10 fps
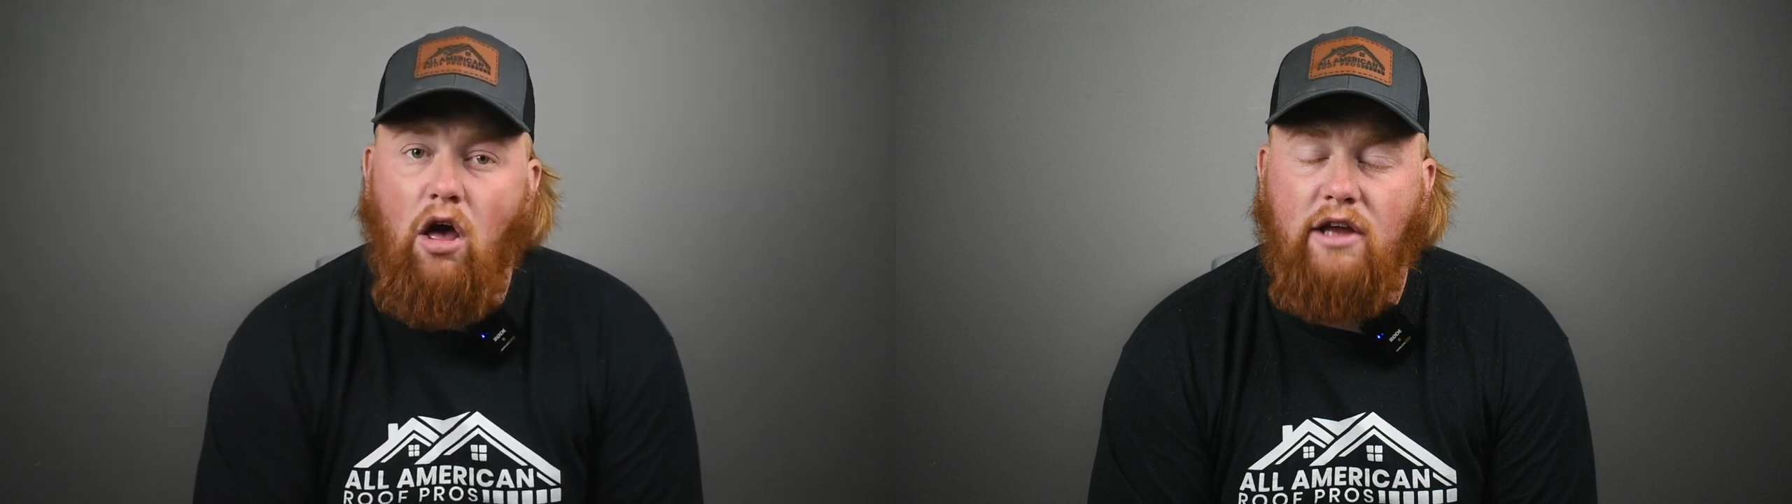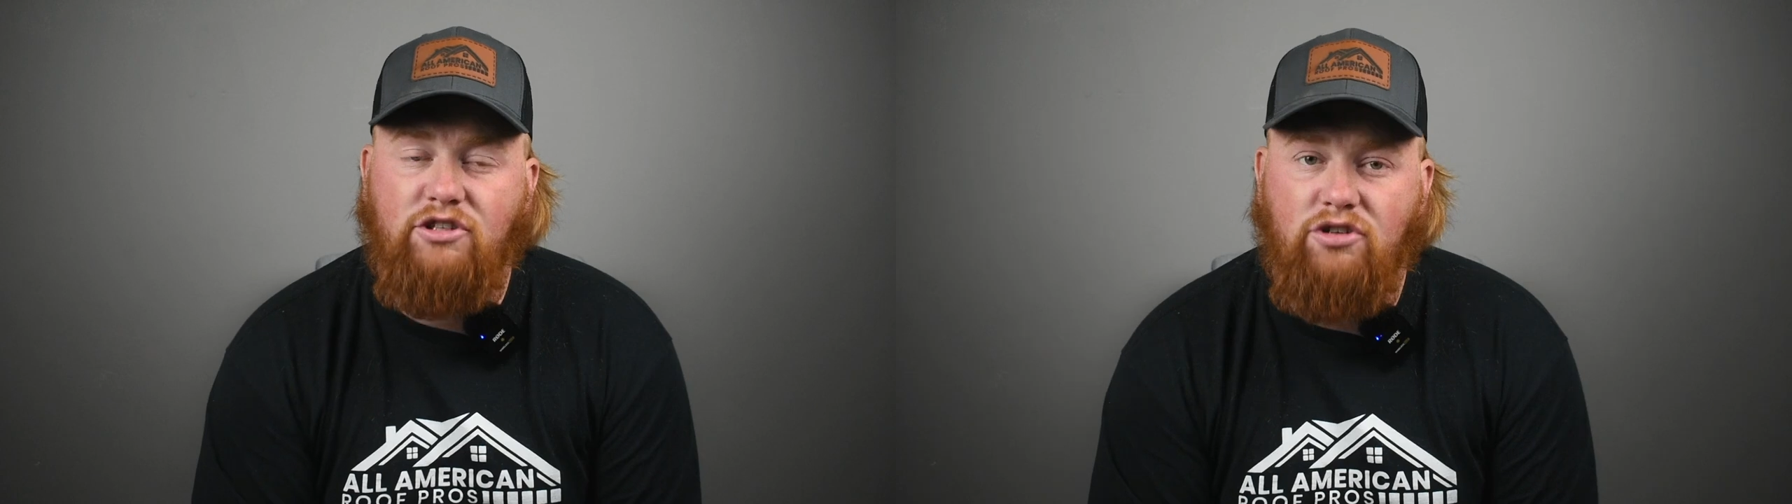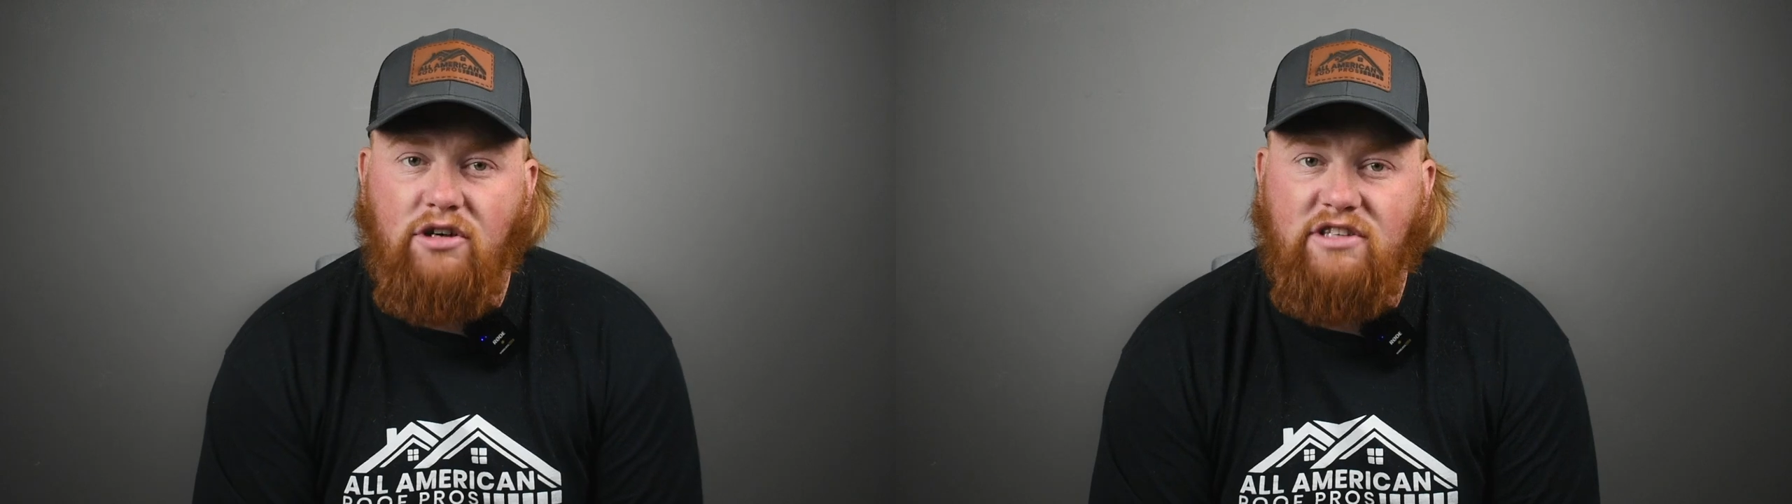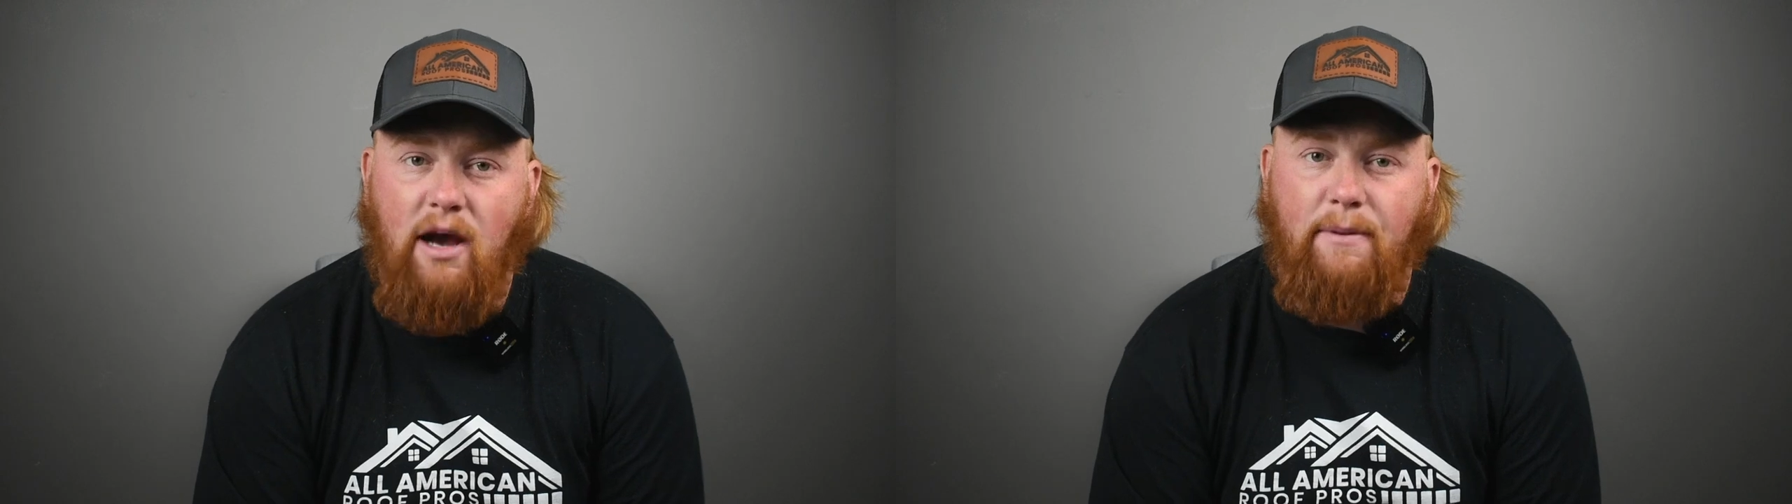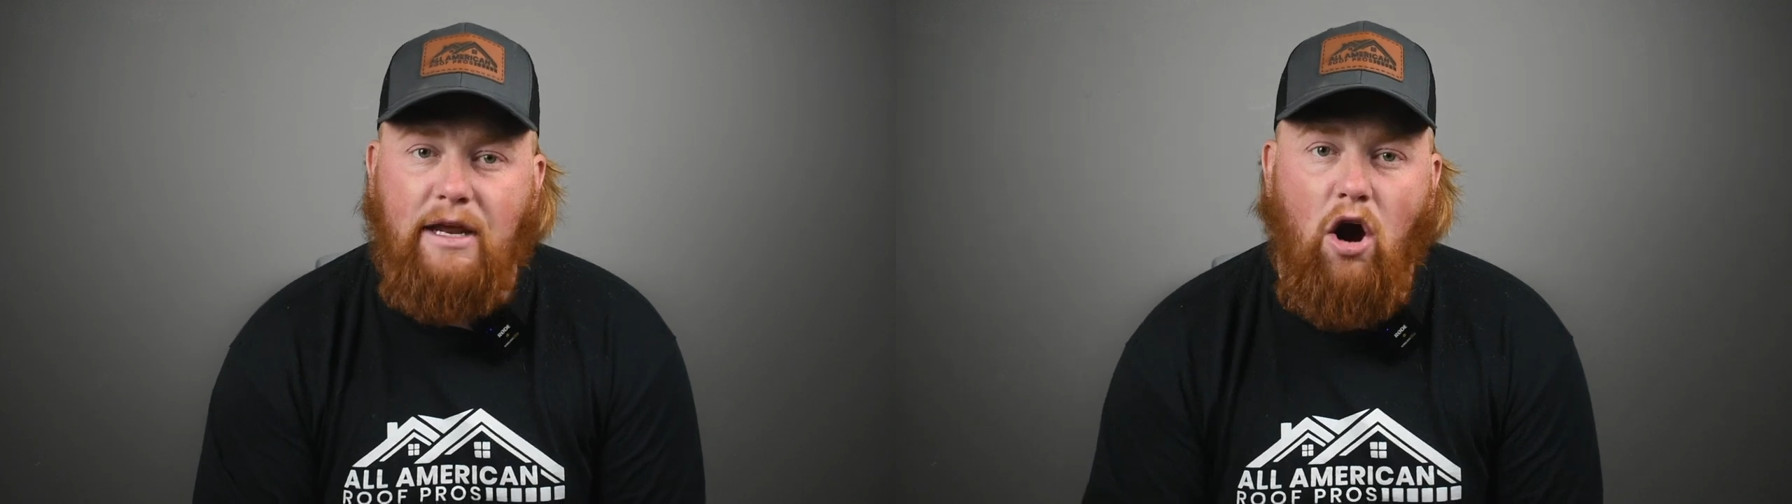insurance
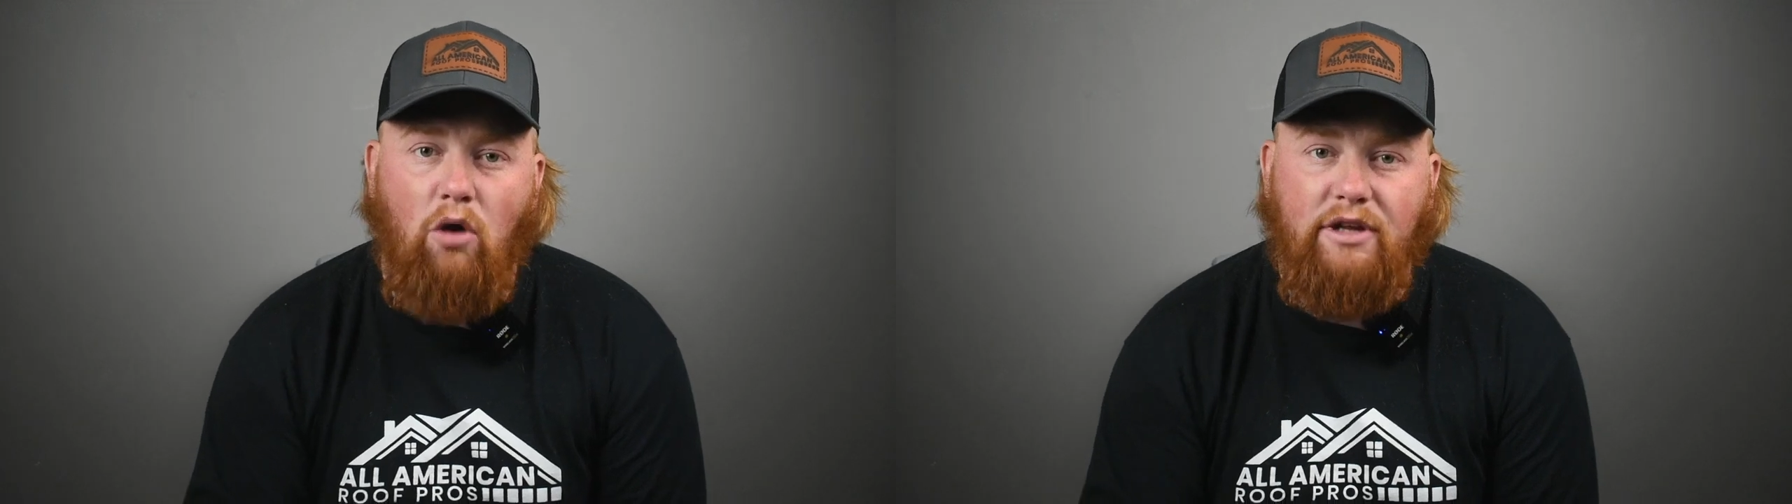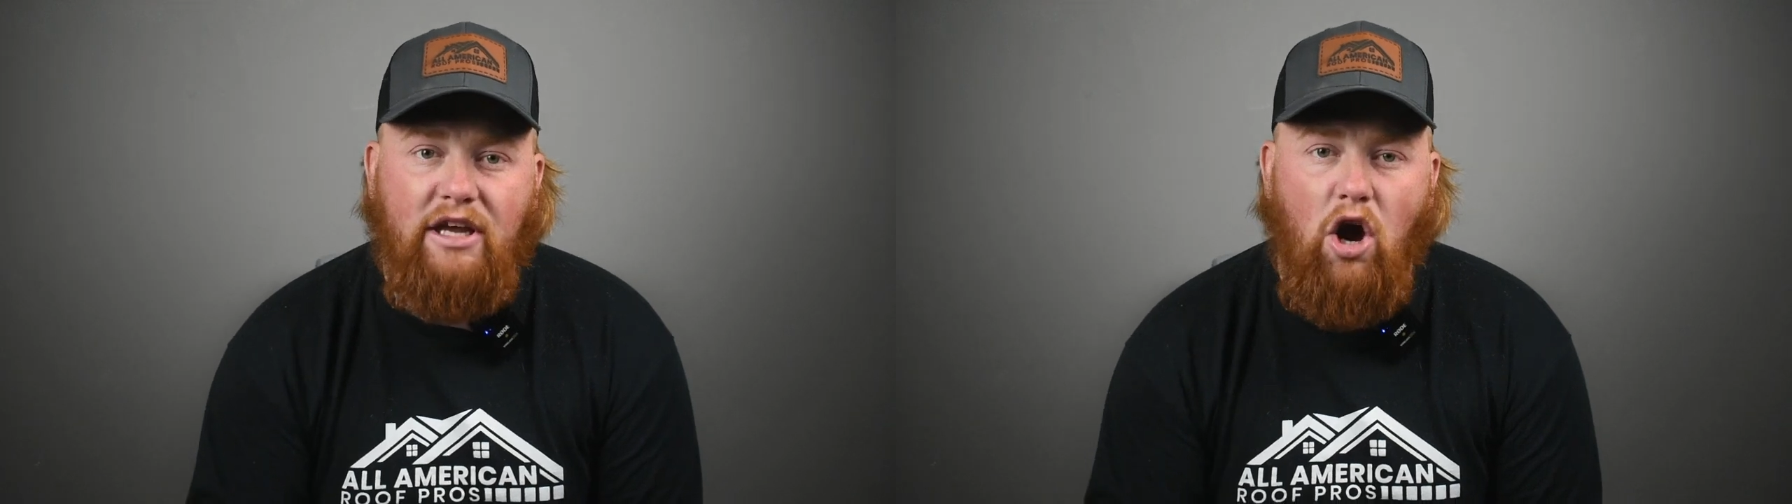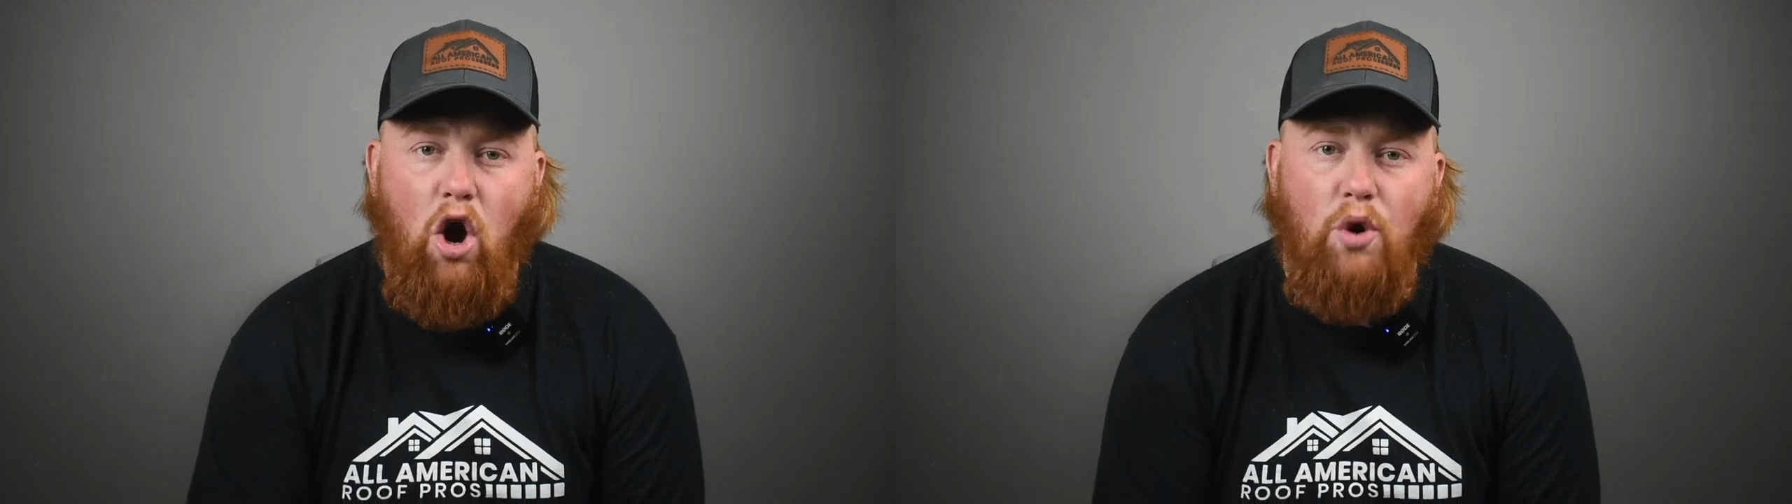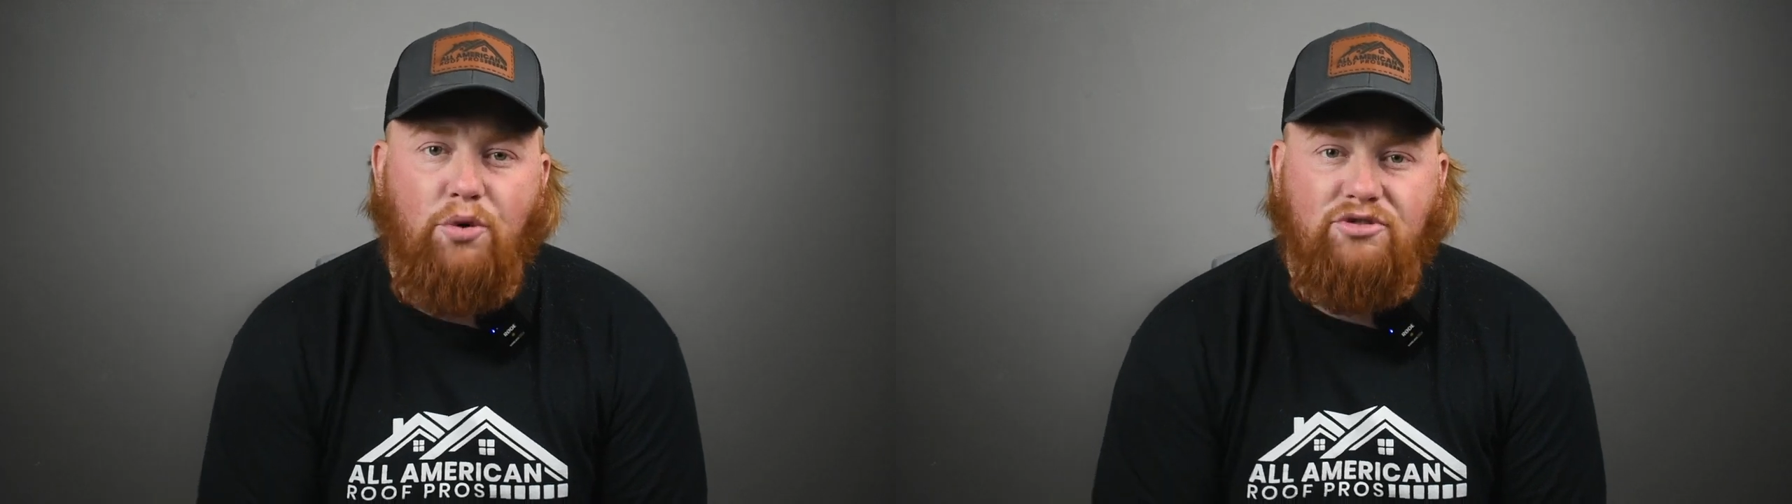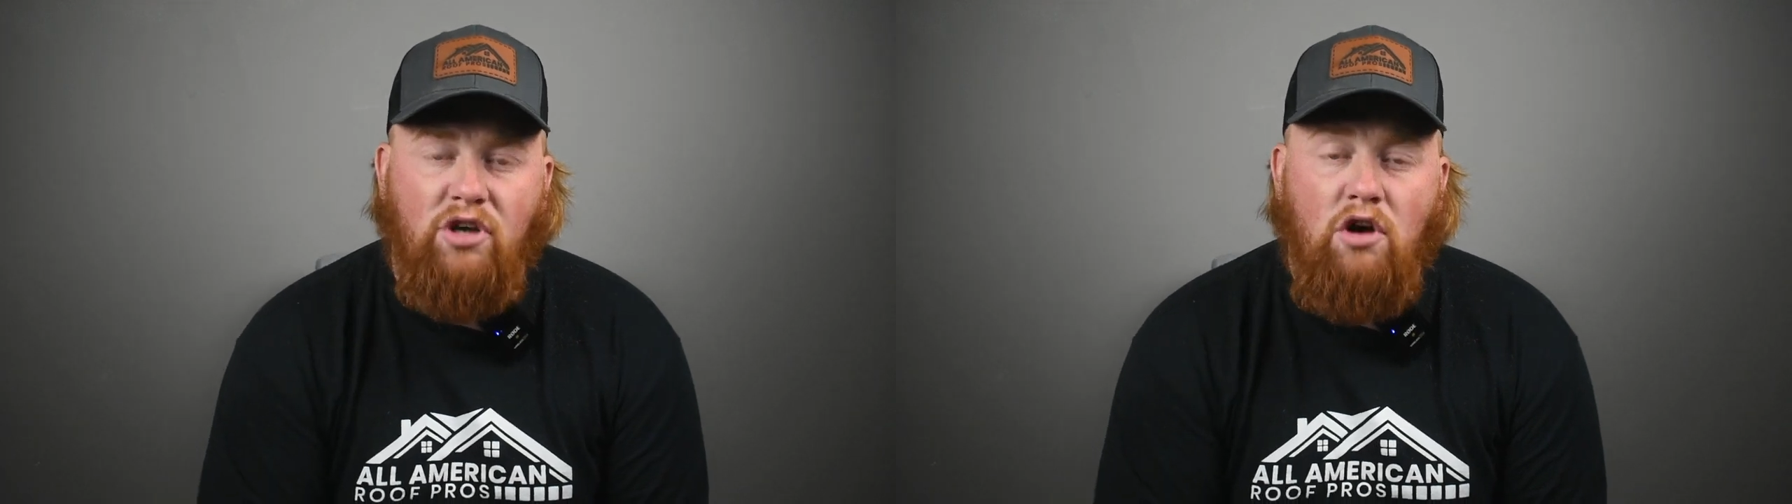company only
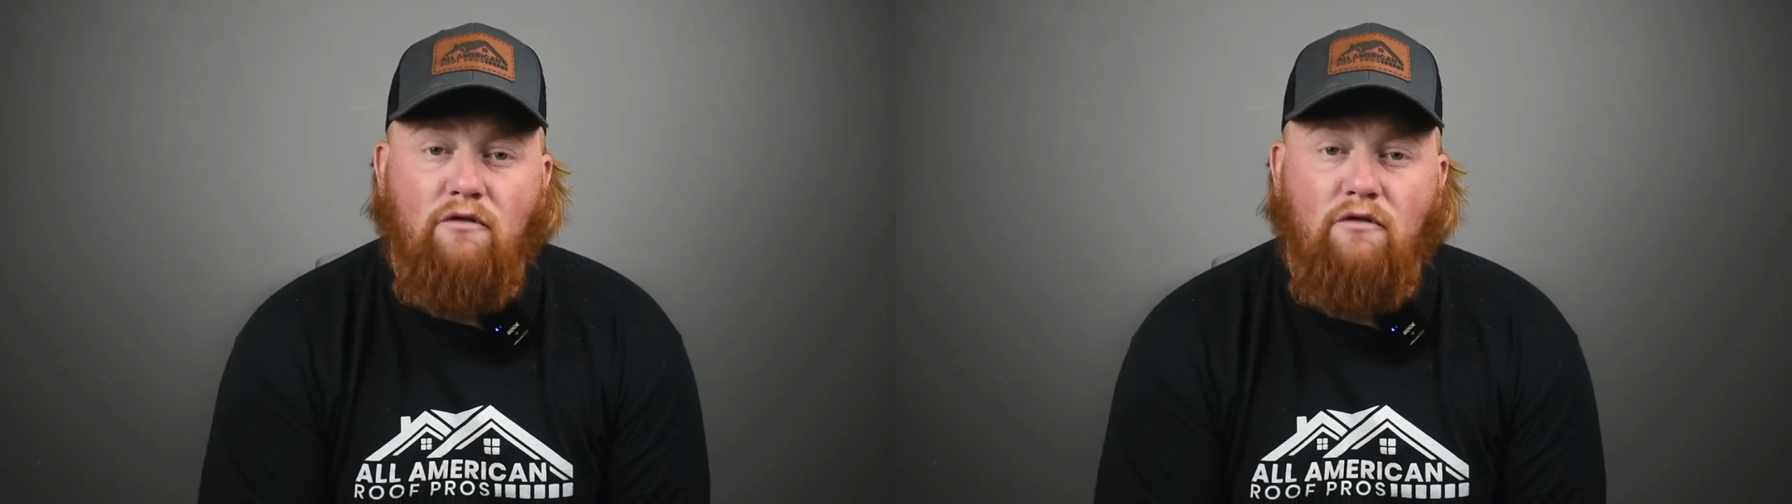owes